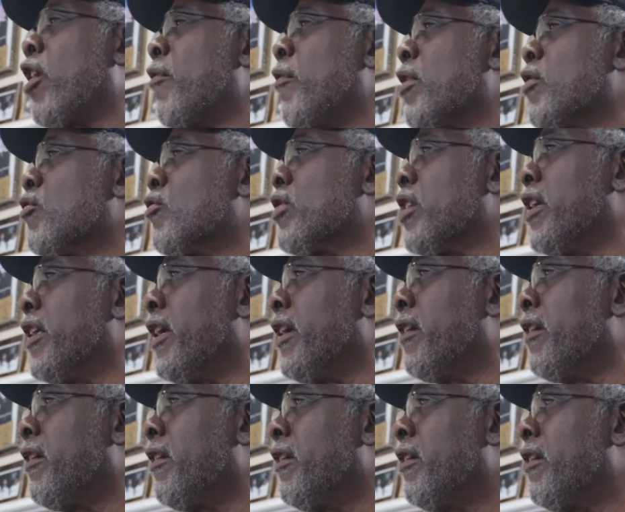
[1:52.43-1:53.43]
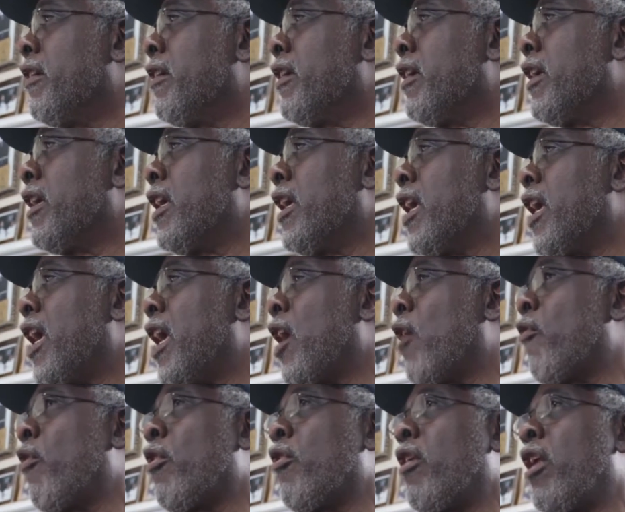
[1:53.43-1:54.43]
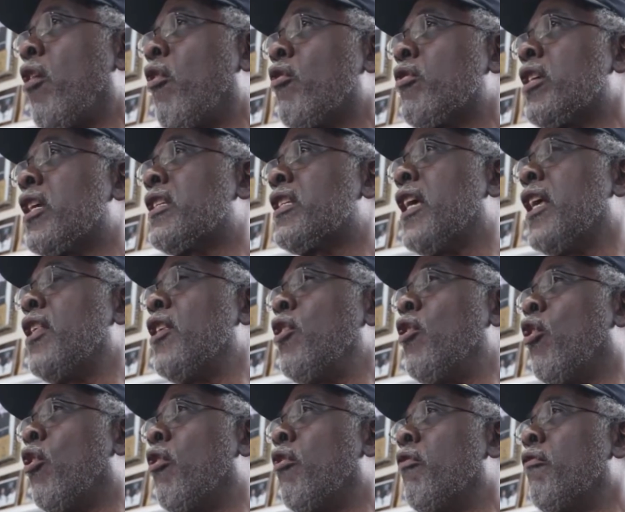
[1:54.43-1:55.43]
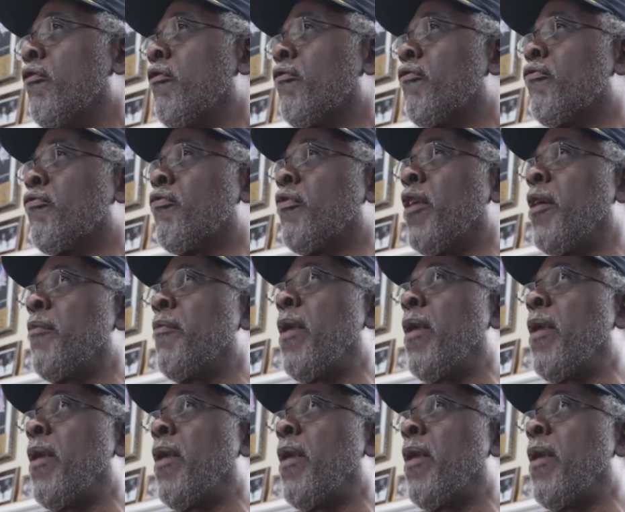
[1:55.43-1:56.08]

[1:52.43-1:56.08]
No one had a clear view on what was going to